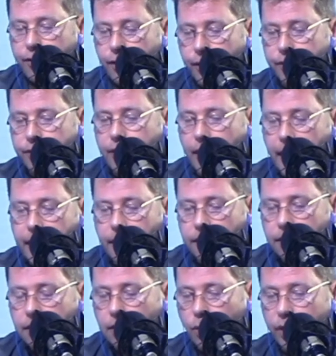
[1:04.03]
Thursday,
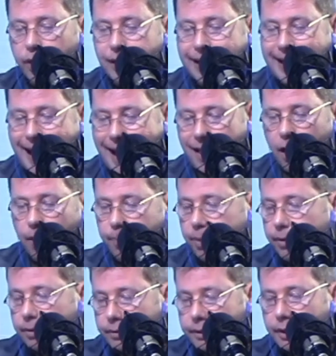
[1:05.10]
according to Gallup,
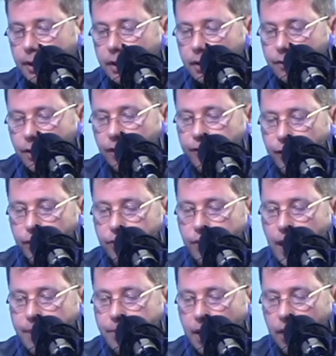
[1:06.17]
for the first
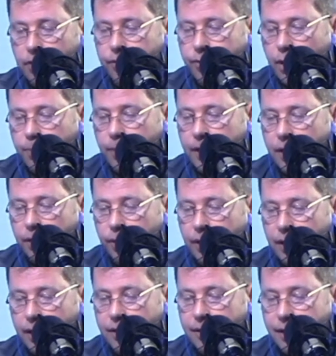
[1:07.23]
time, Donald Trump and Hillary
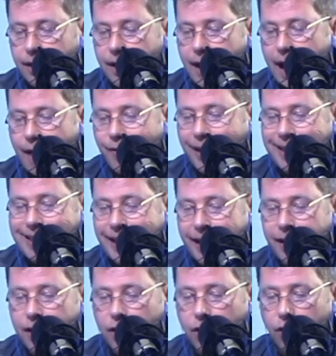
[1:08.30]
Clinton have
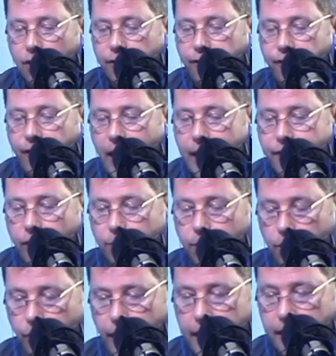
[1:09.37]
identical
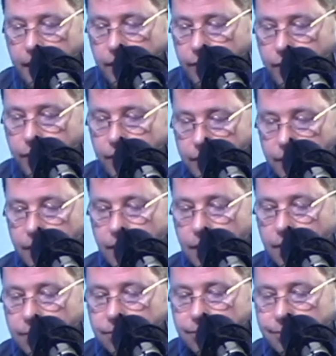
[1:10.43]
favorable ratings,
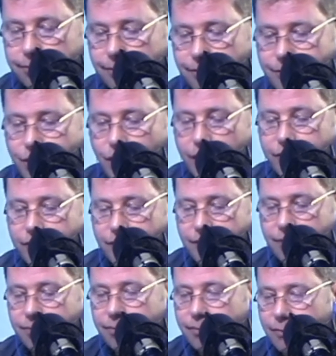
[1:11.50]
just
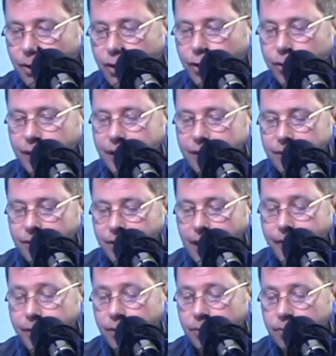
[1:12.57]

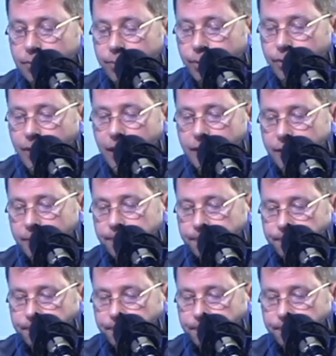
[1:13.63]
37%.